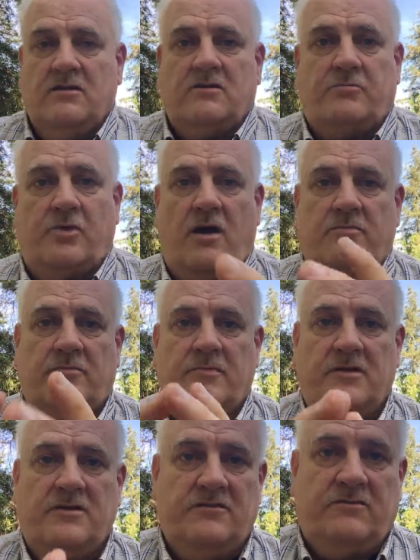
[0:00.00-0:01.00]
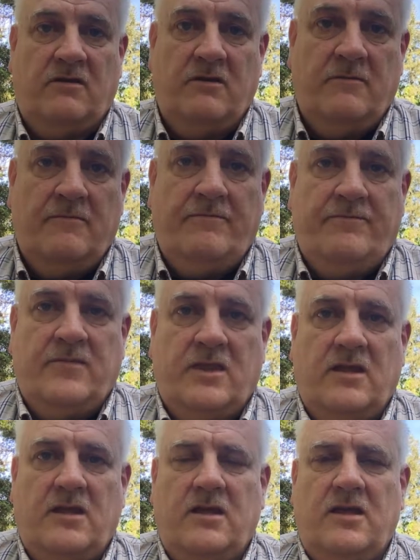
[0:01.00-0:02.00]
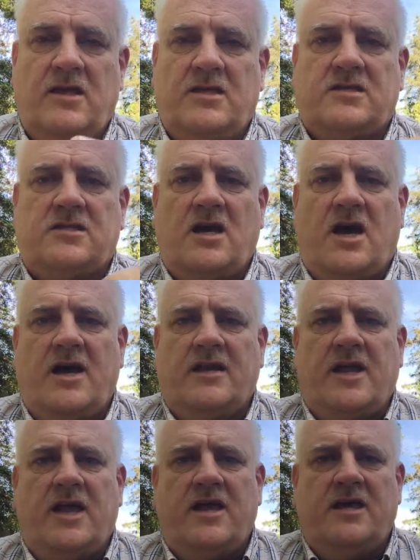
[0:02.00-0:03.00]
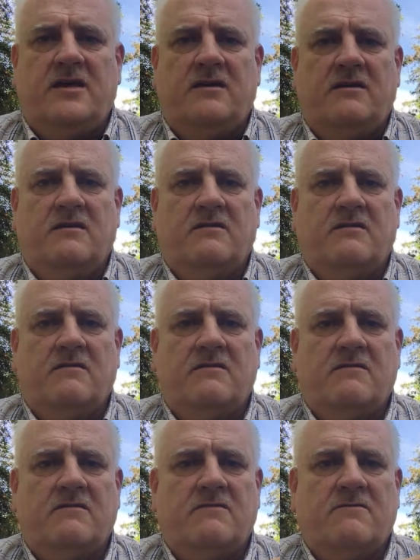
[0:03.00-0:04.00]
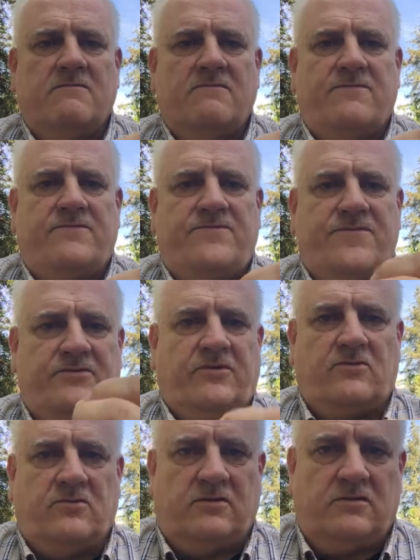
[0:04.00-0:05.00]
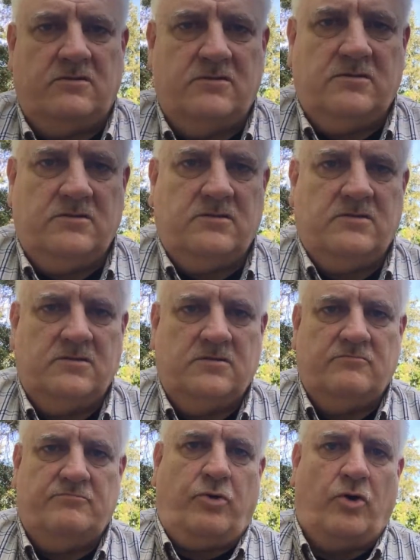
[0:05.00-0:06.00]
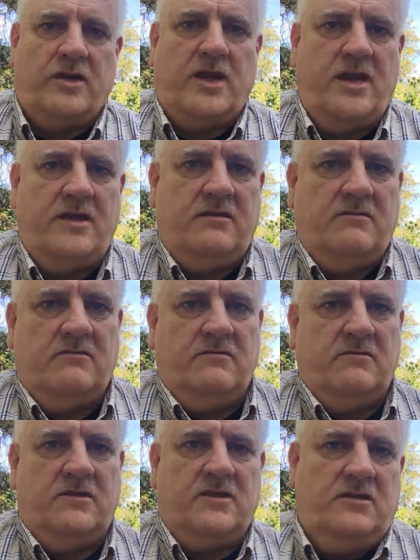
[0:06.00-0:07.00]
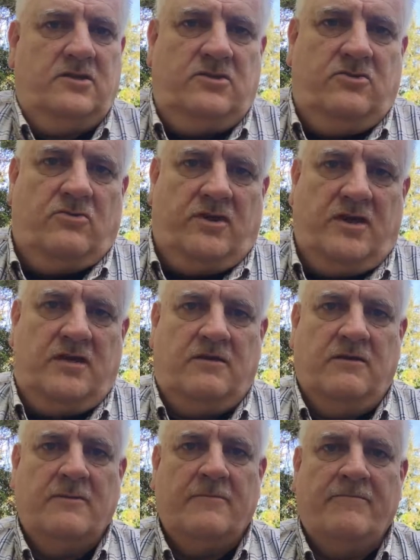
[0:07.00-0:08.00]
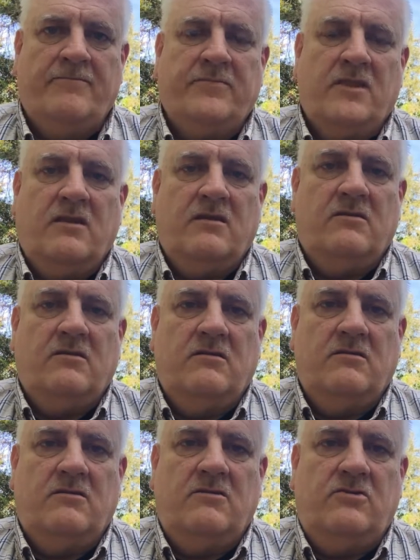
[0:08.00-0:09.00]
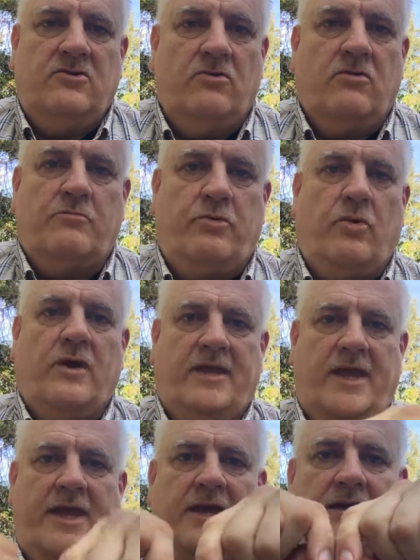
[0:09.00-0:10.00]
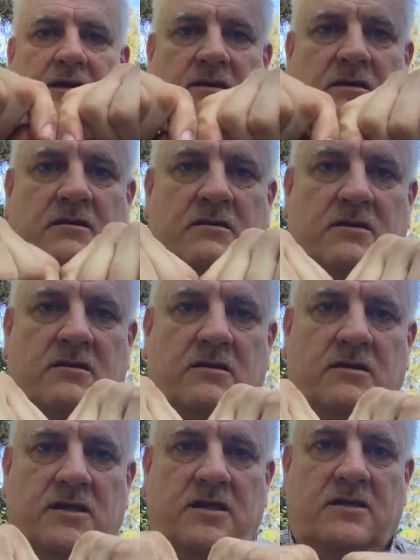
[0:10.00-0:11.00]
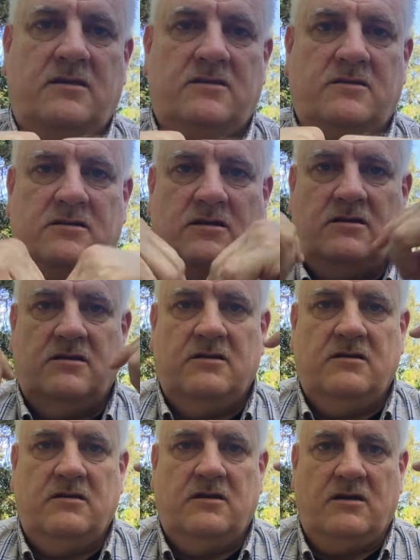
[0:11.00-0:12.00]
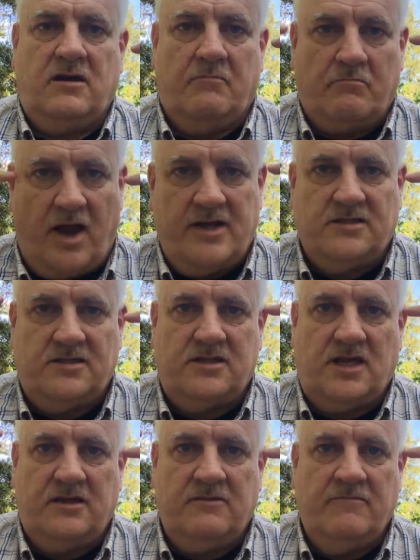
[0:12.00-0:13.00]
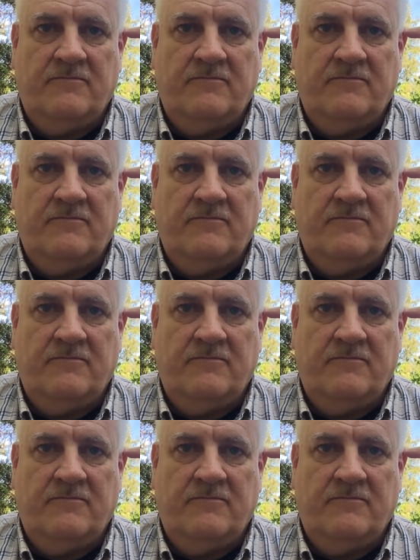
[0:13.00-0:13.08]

The problem is, it's not a physical point A that you're in. Your point A is a mindset.